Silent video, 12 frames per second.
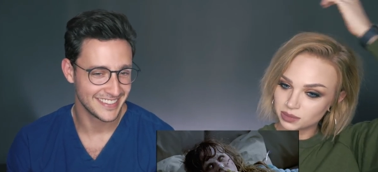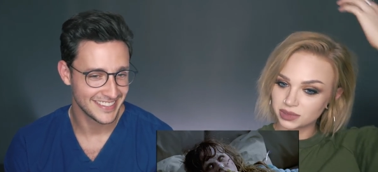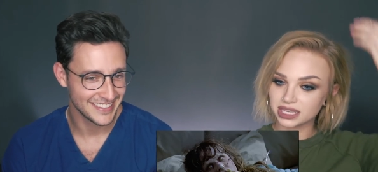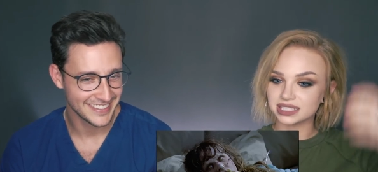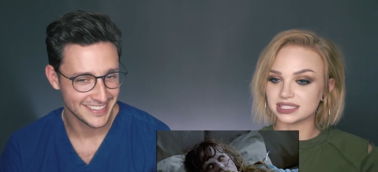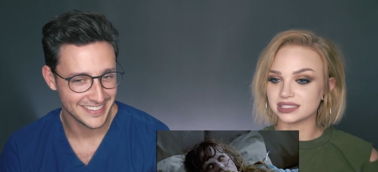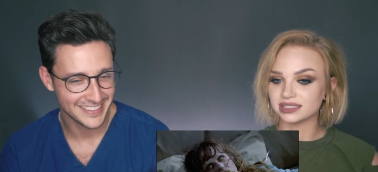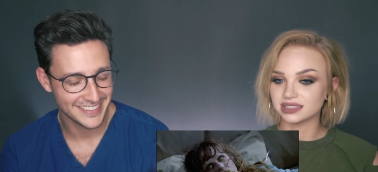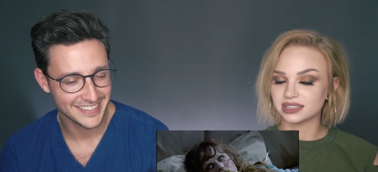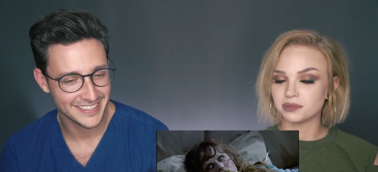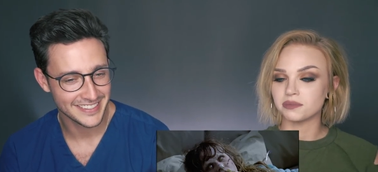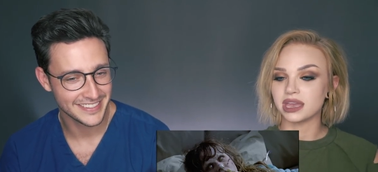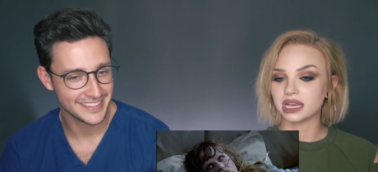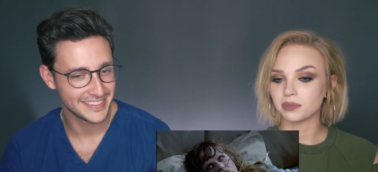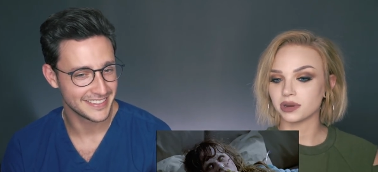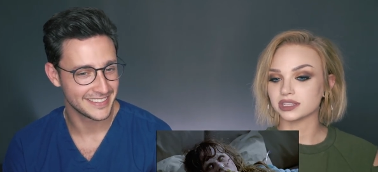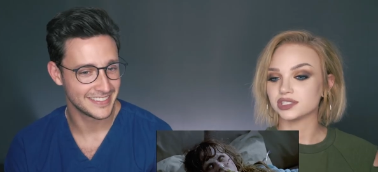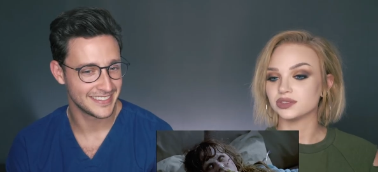Speaker 1: one because the
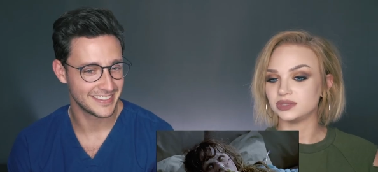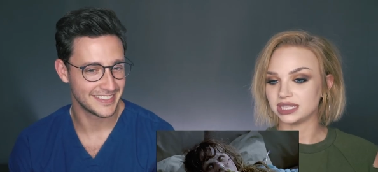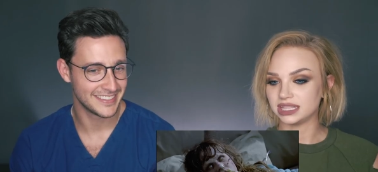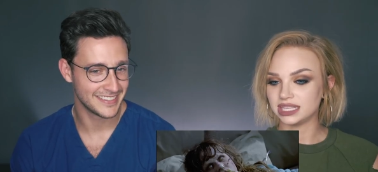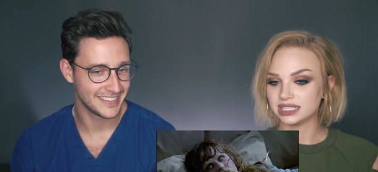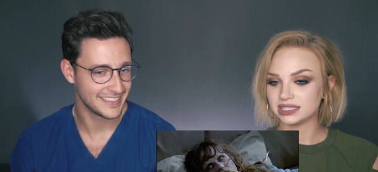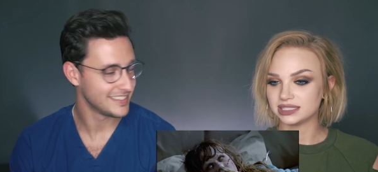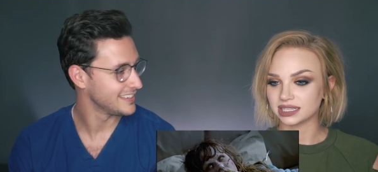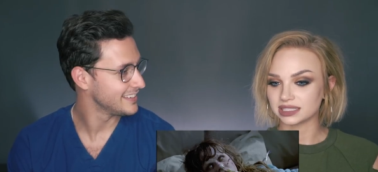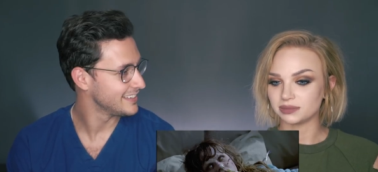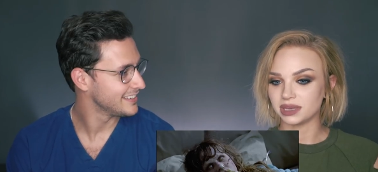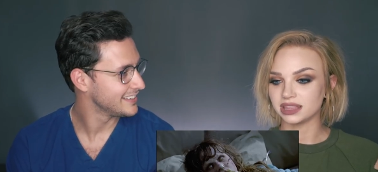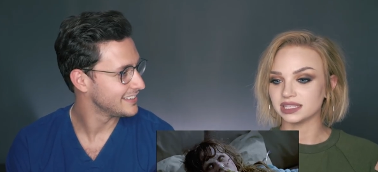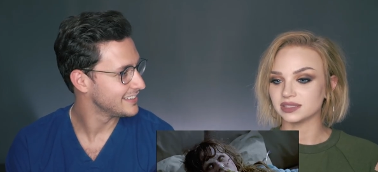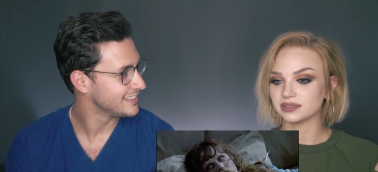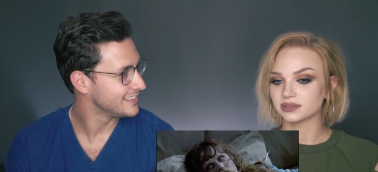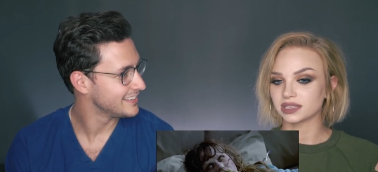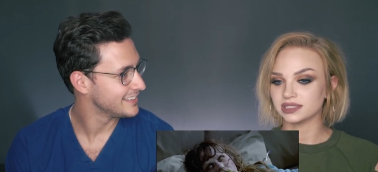makeup artist who did this, Dick Smith,
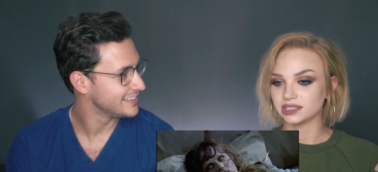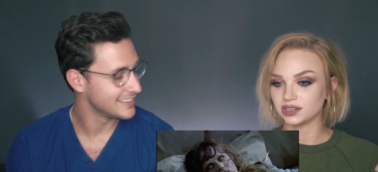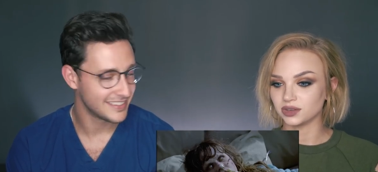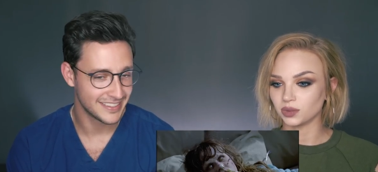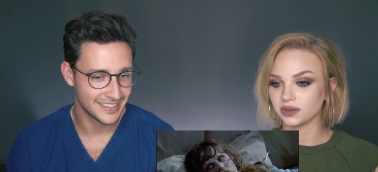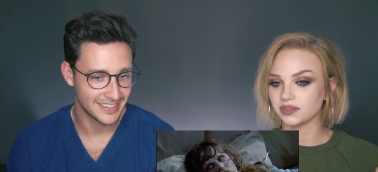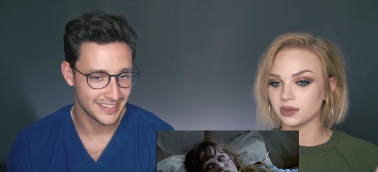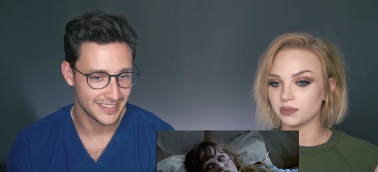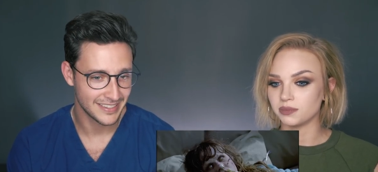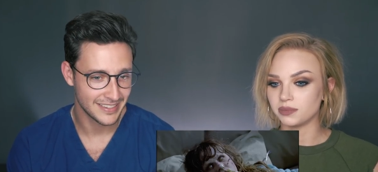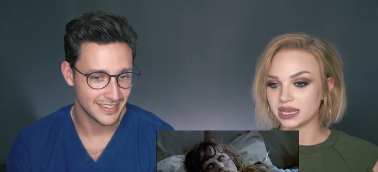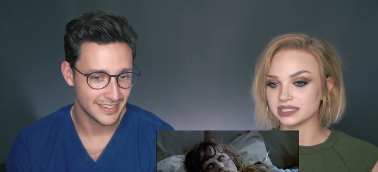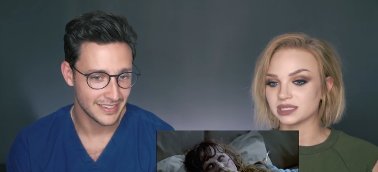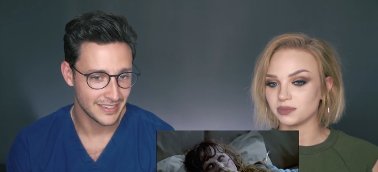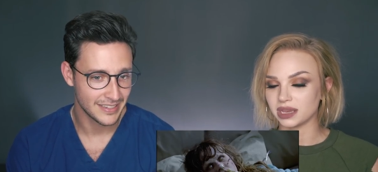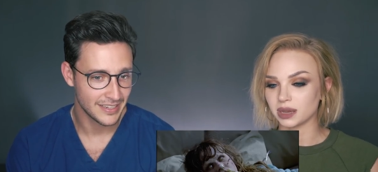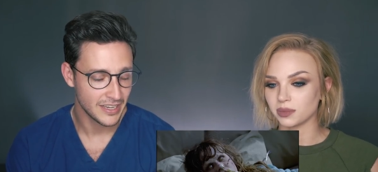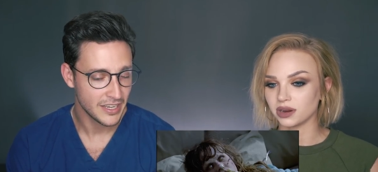is considered one of the best
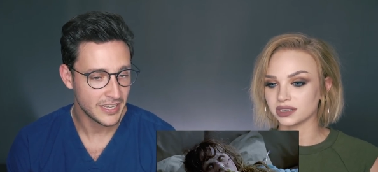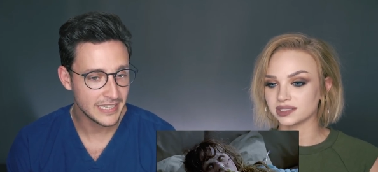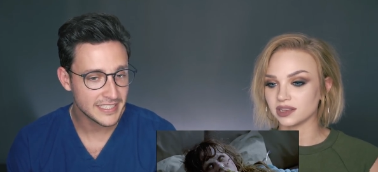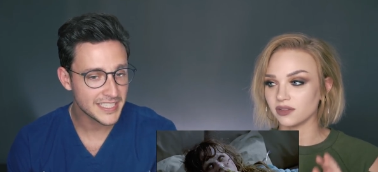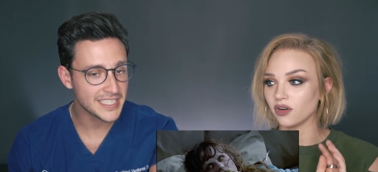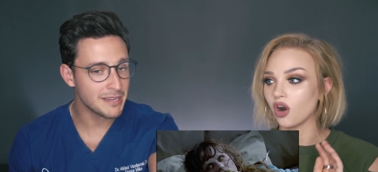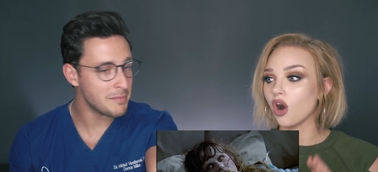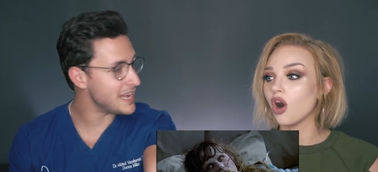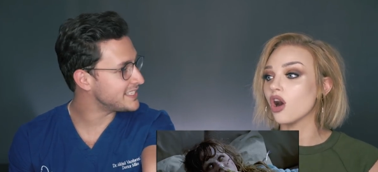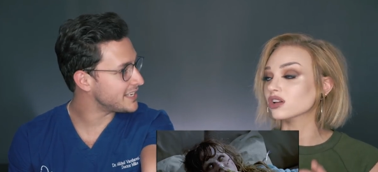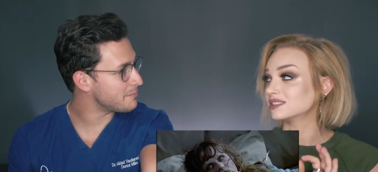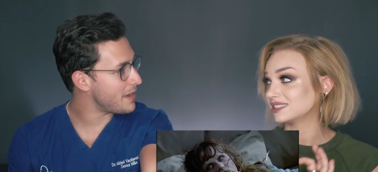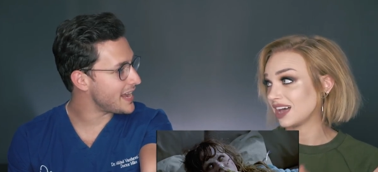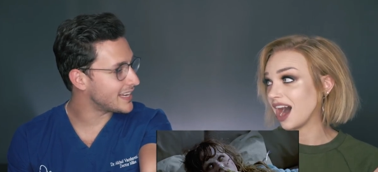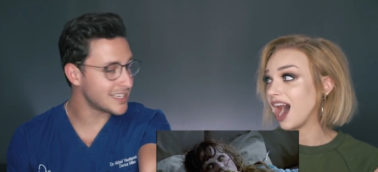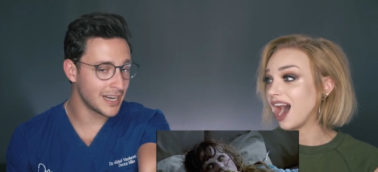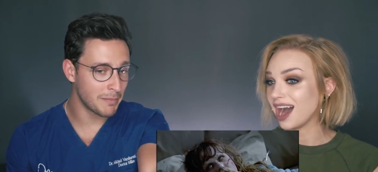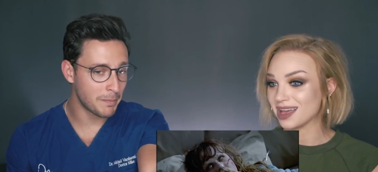makeup artists
Speaker 2: of all time. This is amazing
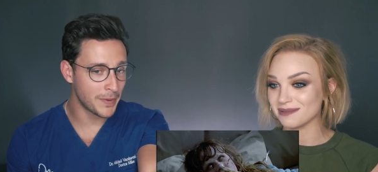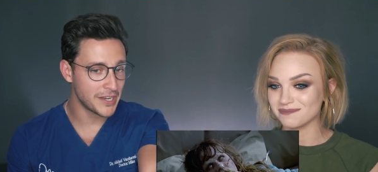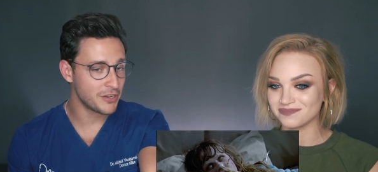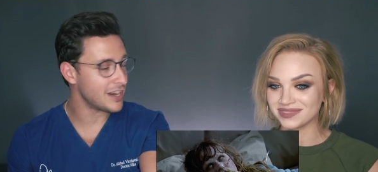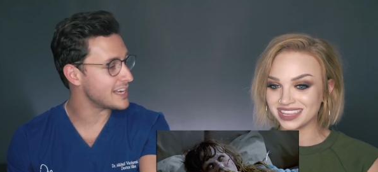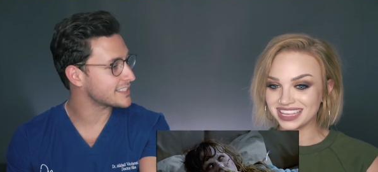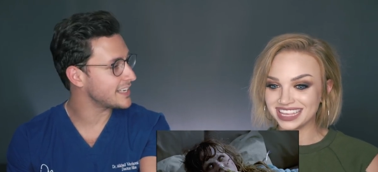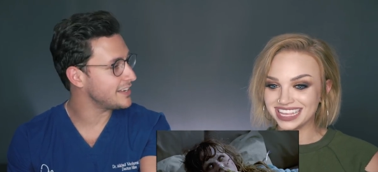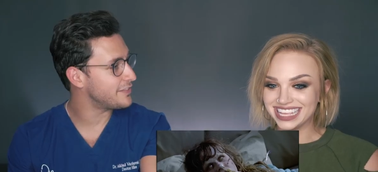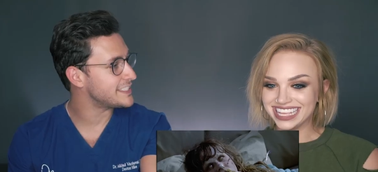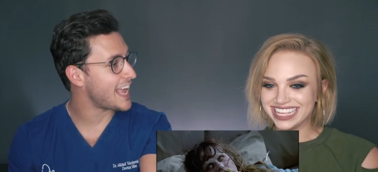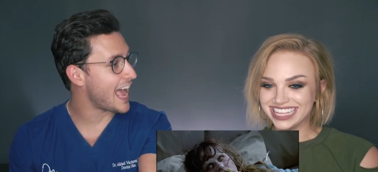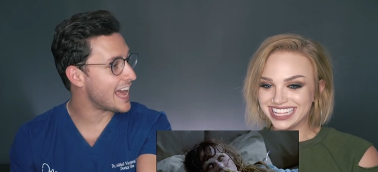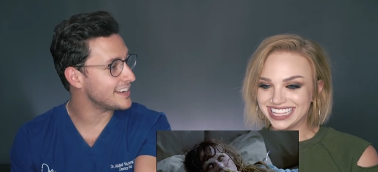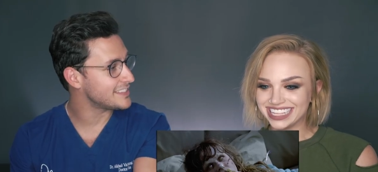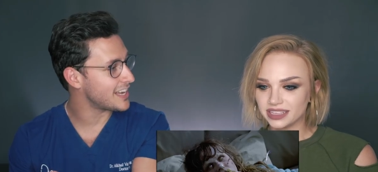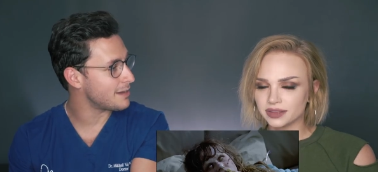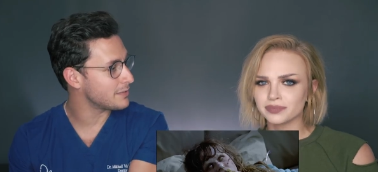makeup, but you're asking if it's
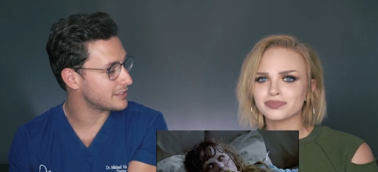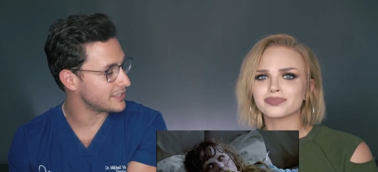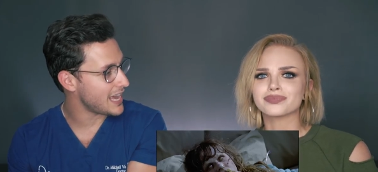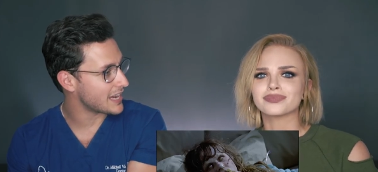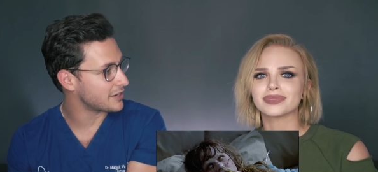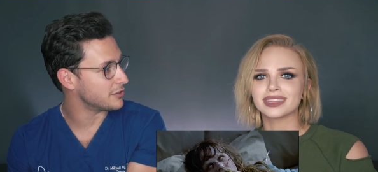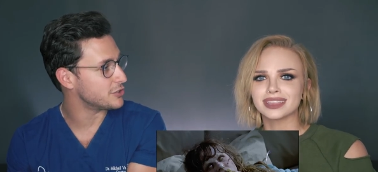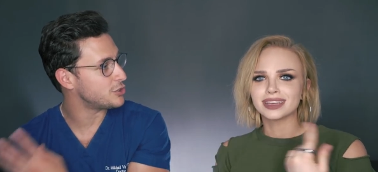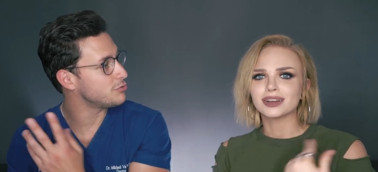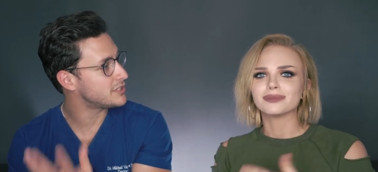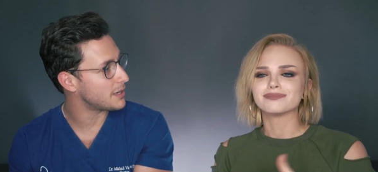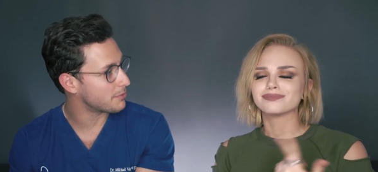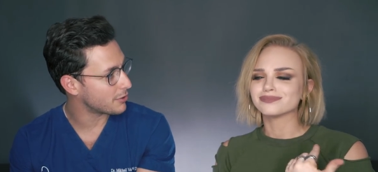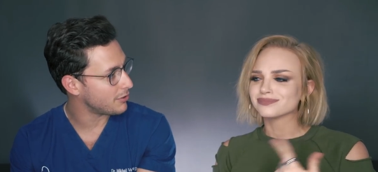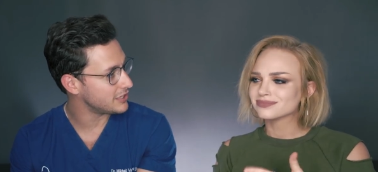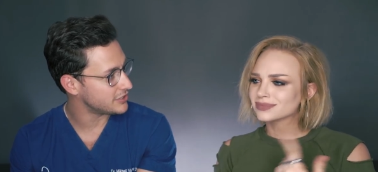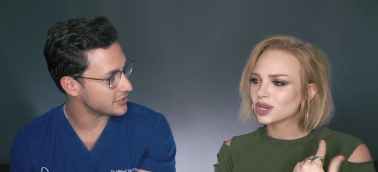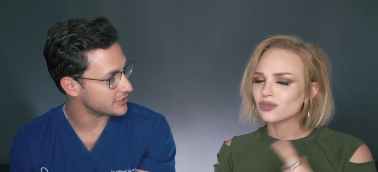anatomically accurate. Two separate
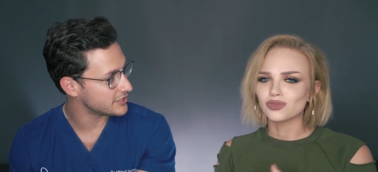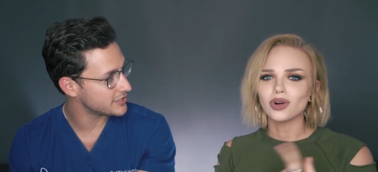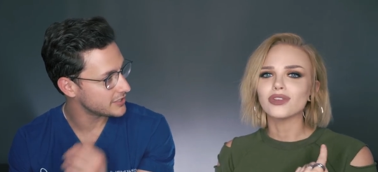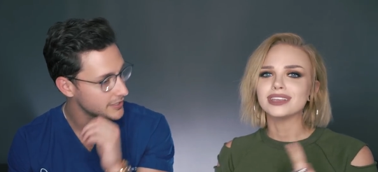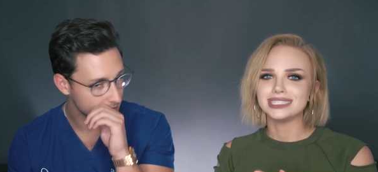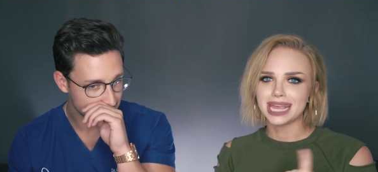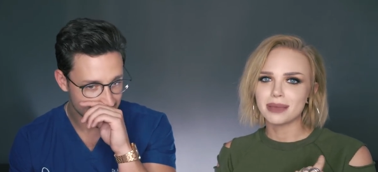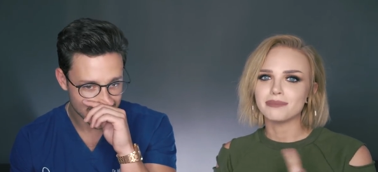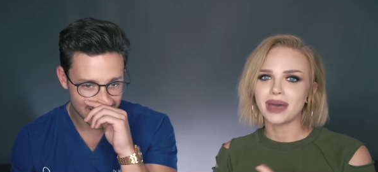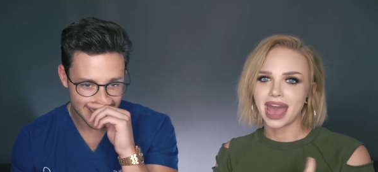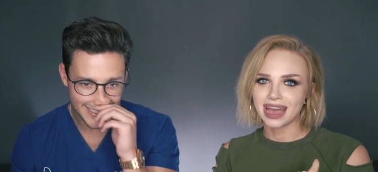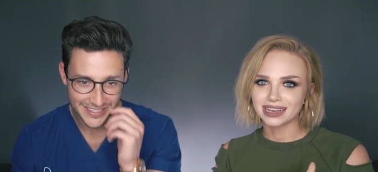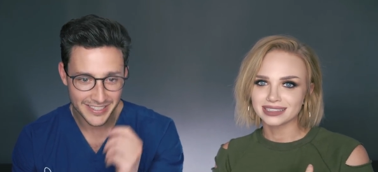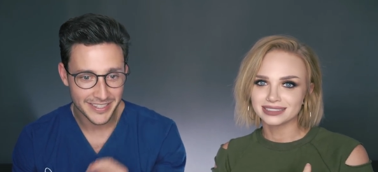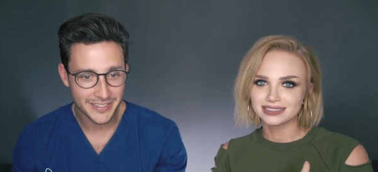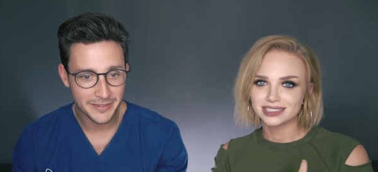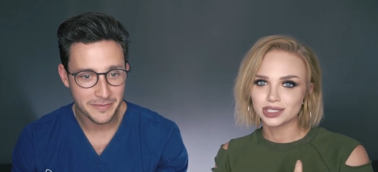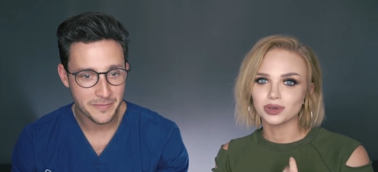questions.
Speaker 1: Roll the tape back
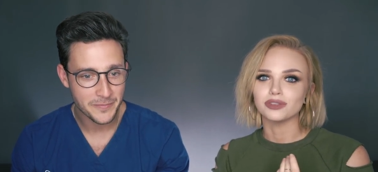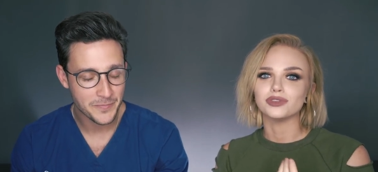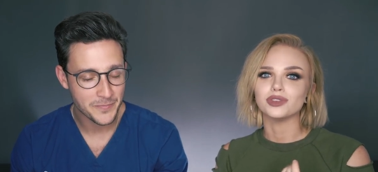to a